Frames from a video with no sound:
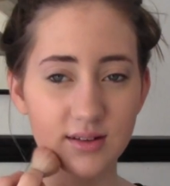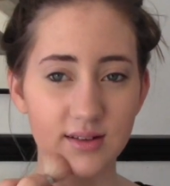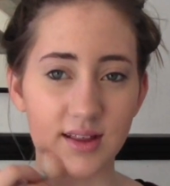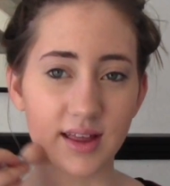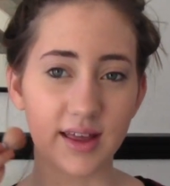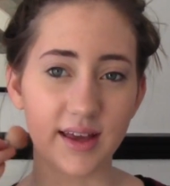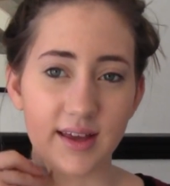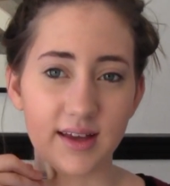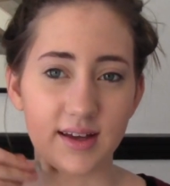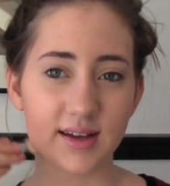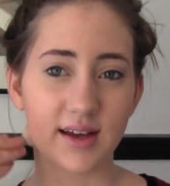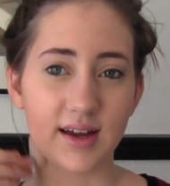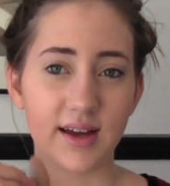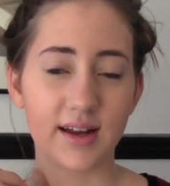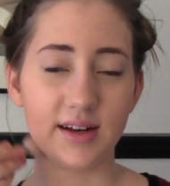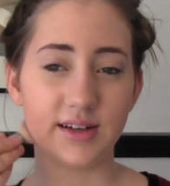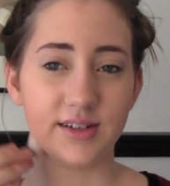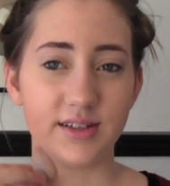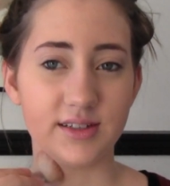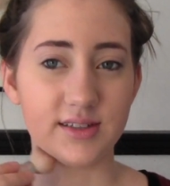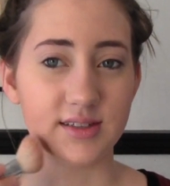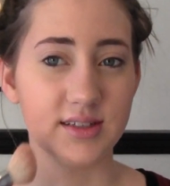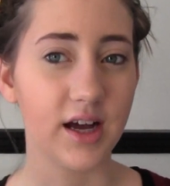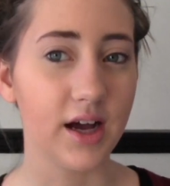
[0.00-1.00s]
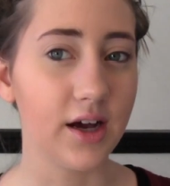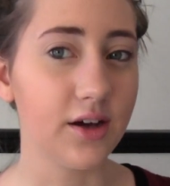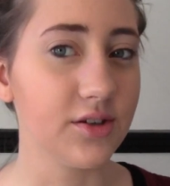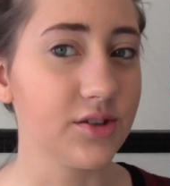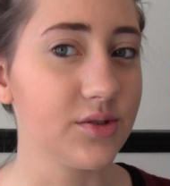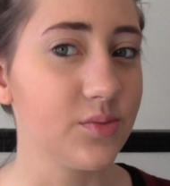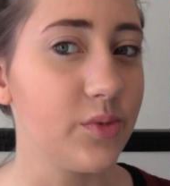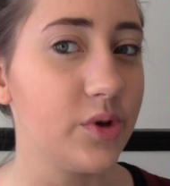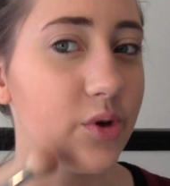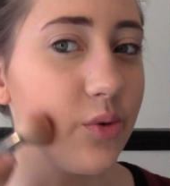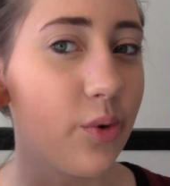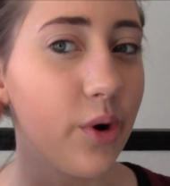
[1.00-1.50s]
it kind of just
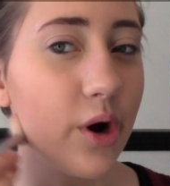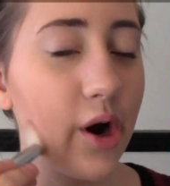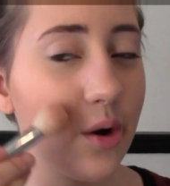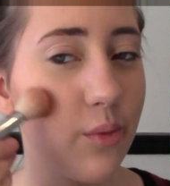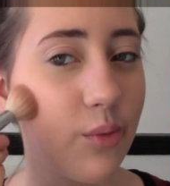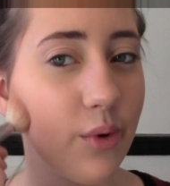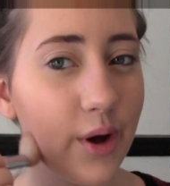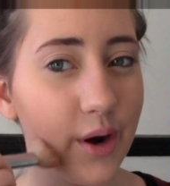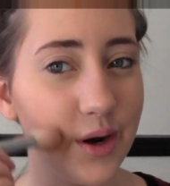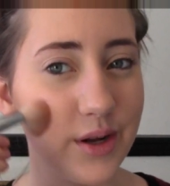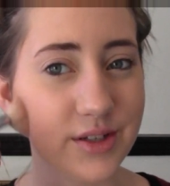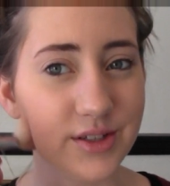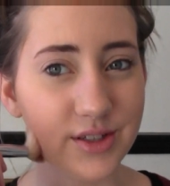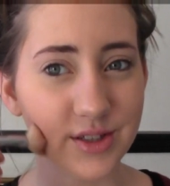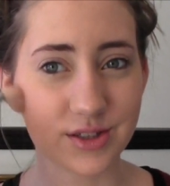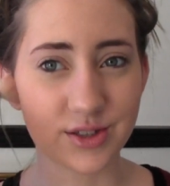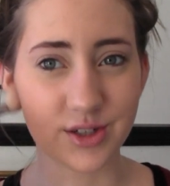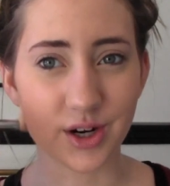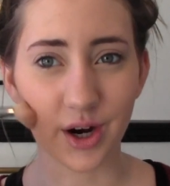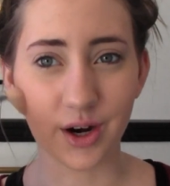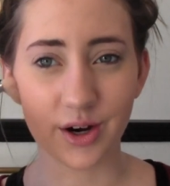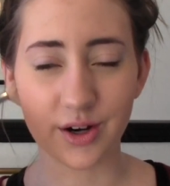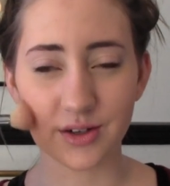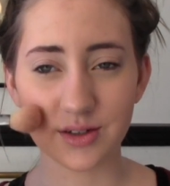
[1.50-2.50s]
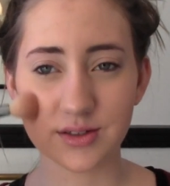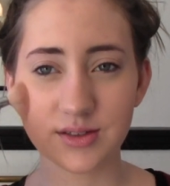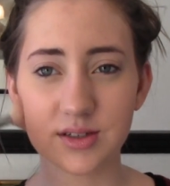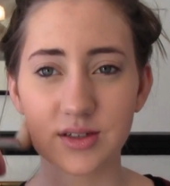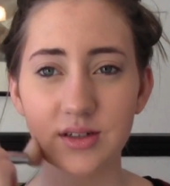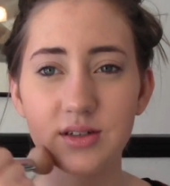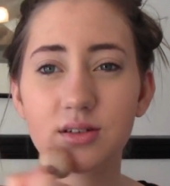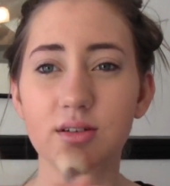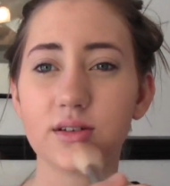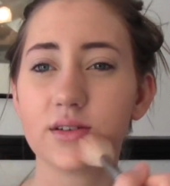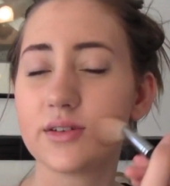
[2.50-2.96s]
tells me where I want to start,